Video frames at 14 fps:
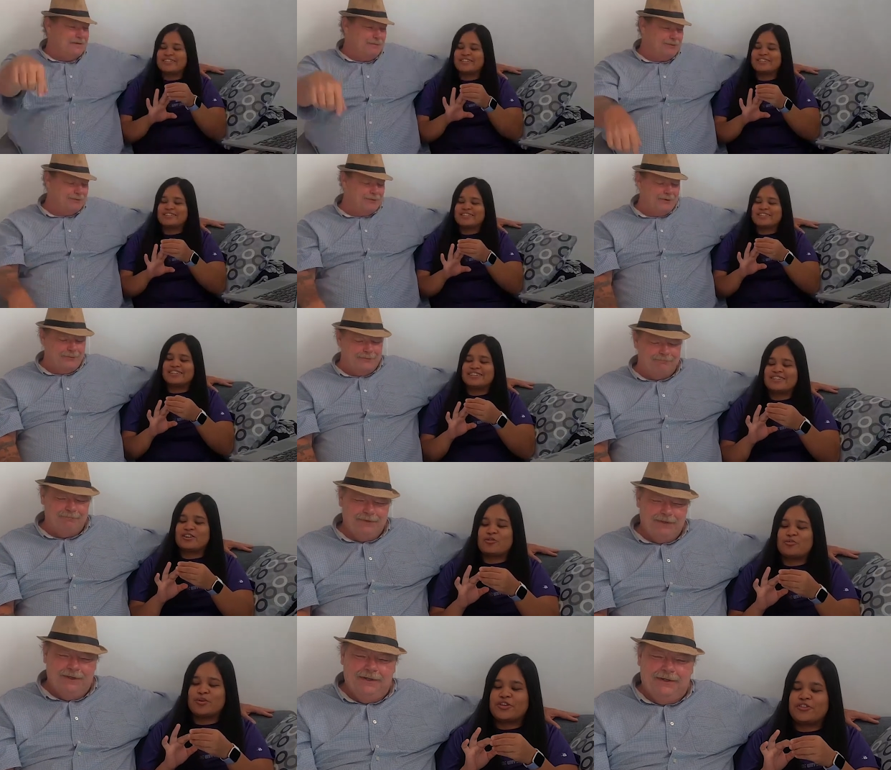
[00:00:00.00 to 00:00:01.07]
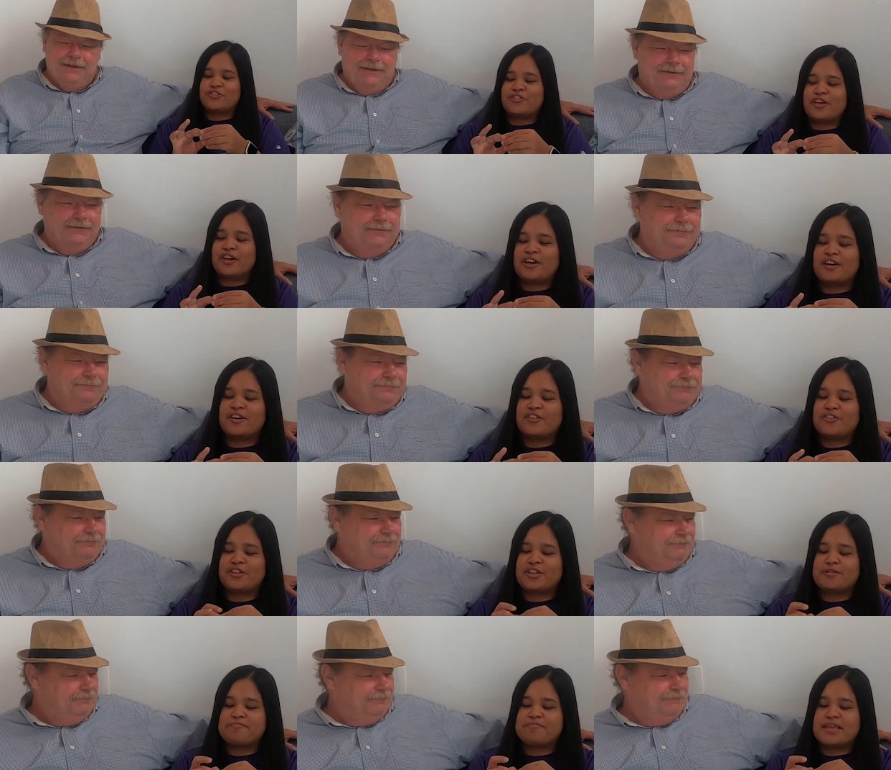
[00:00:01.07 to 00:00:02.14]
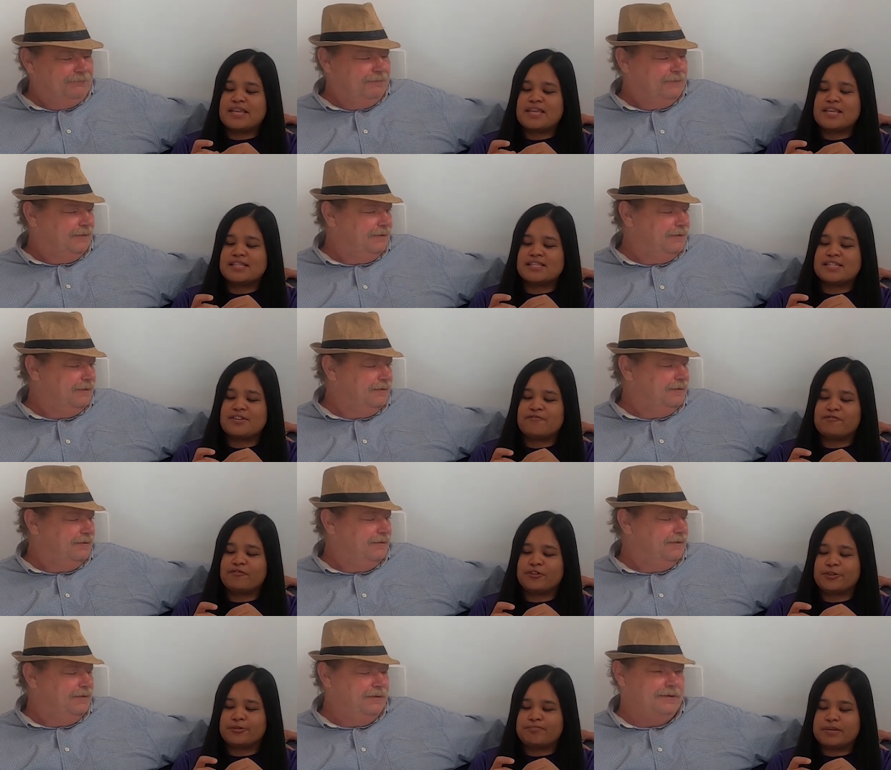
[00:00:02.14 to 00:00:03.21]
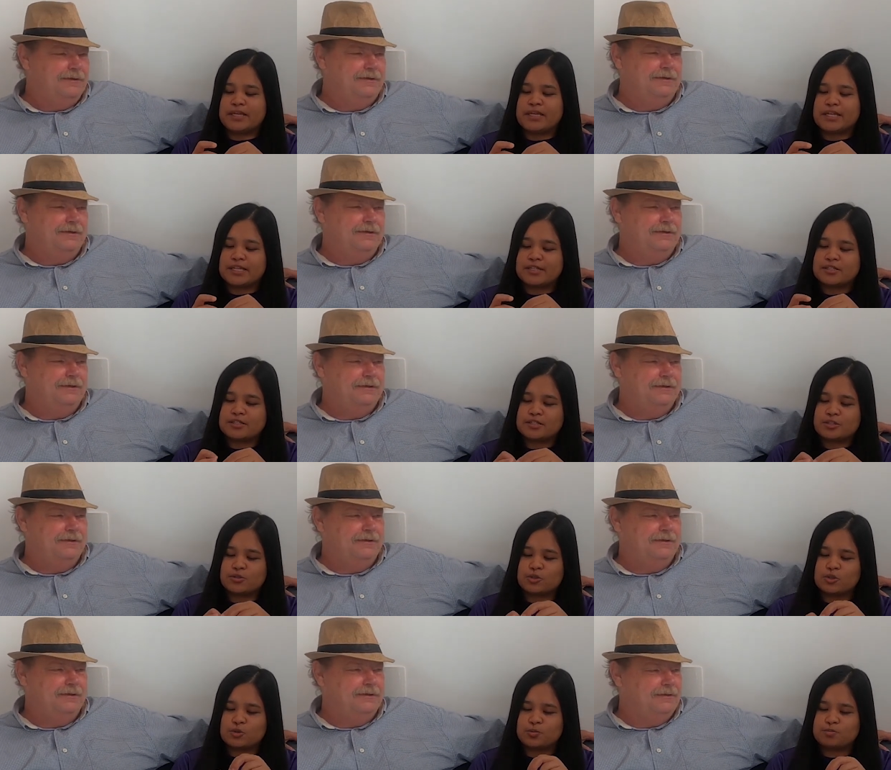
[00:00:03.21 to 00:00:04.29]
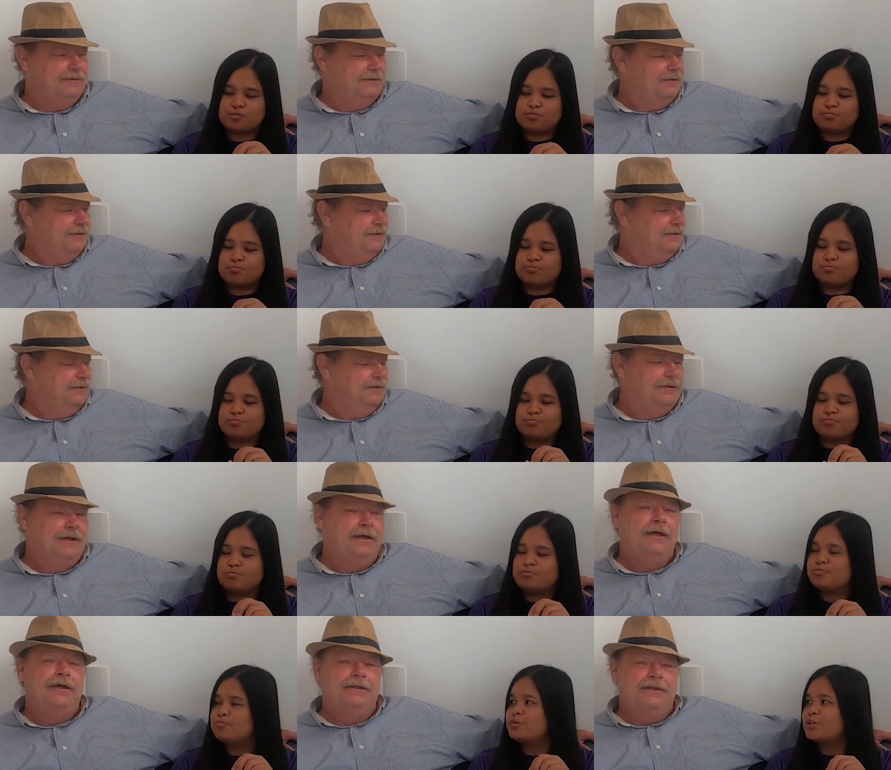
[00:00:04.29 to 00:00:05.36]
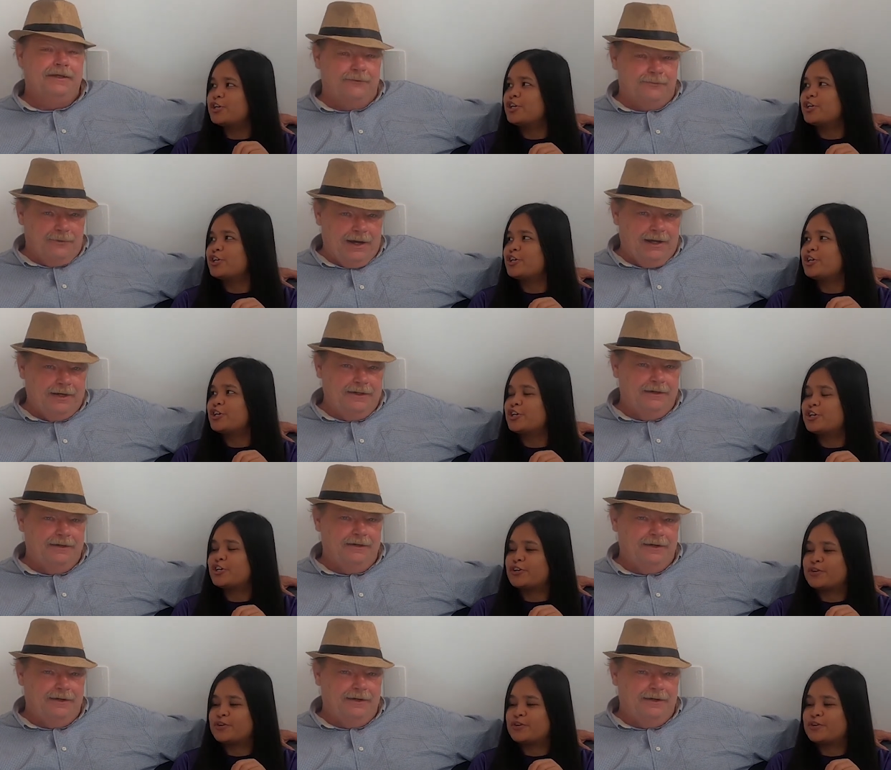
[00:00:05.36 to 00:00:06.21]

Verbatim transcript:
Speaker 1: up the road.
Speaker 2: With uh, the amazing Philippines YouTube.
Speaker 1: That Rod and